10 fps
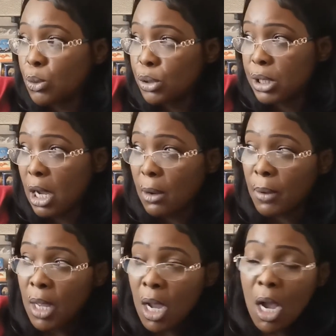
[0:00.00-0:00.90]

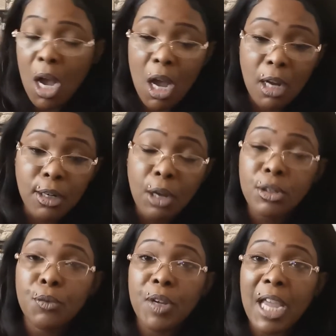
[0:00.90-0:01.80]
Also,
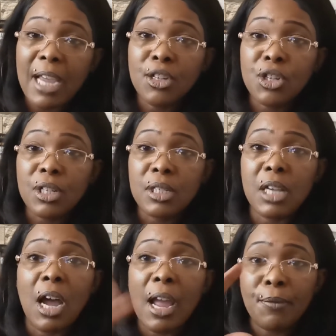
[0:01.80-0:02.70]

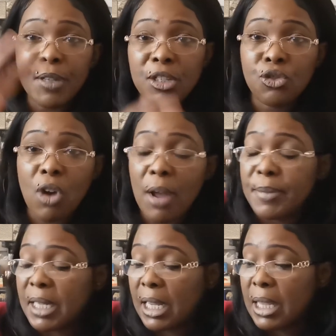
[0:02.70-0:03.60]
notifications, I have
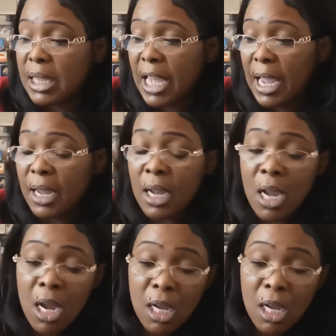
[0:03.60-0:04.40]
described it in there.